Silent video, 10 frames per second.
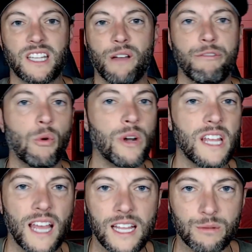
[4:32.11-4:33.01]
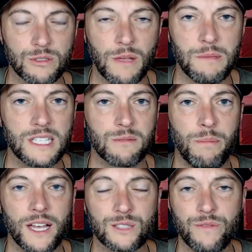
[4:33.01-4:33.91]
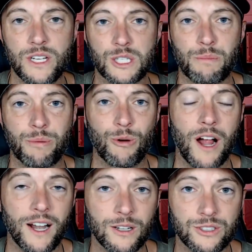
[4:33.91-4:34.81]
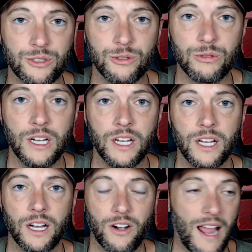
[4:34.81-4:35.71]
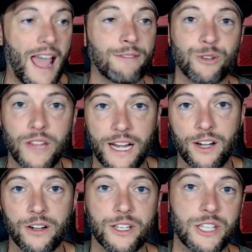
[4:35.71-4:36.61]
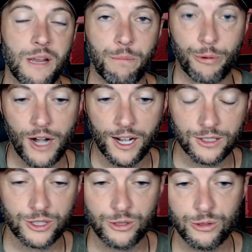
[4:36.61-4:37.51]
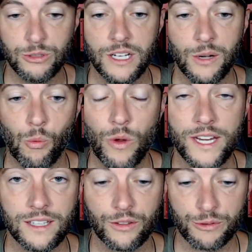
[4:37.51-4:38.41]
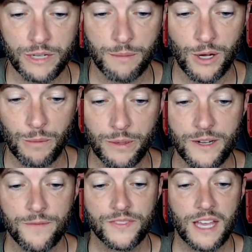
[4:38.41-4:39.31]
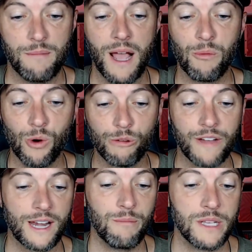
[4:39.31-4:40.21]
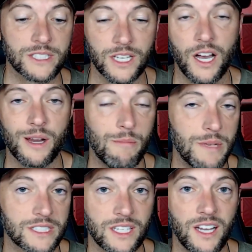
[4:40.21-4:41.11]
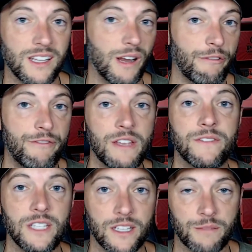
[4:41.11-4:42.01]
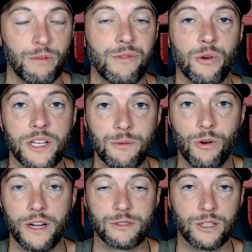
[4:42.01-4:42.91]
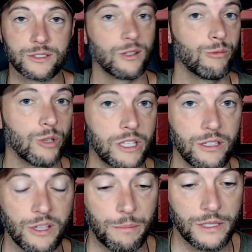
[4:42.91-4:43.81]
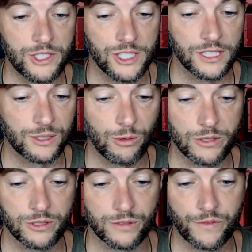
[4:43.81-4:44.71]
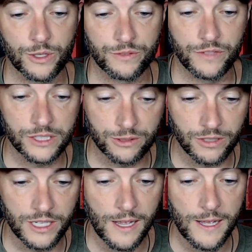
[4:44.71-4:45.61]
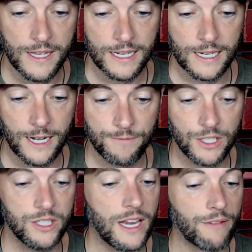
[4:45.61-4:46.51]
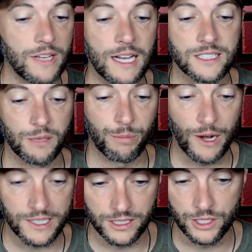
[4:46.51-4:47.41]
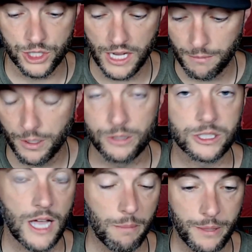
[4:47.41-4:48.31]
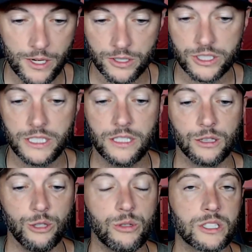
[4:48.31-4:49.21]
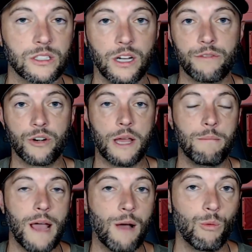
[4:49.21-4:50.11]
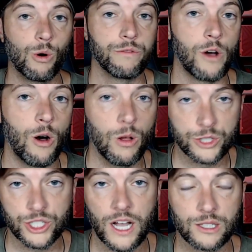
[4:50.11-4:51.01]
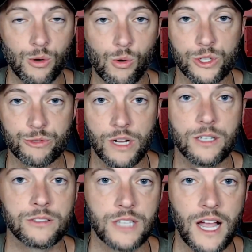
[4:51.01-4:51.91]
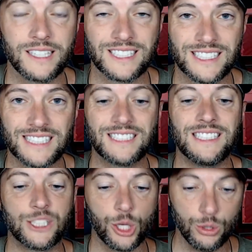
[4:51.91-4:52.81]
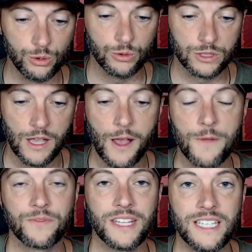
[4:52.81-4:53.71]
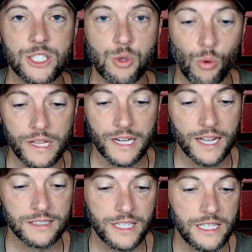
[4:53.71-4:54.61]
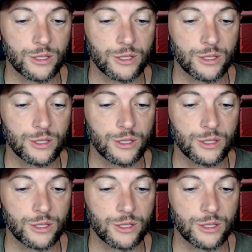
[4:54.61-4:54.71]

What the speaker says: I think a 48th was maybe his best finish prior to after the Heritage and prior to winning the 3M Open. And Matt Wolf had a miscut, and a 50th before he won. He was also a rookie on the PGA Tour as his first victory. You did have guys like Bryson DeChambeau, Scott Piercy, Lucas Glover, and Matt Wolf all shot course record tying 62s in 2019.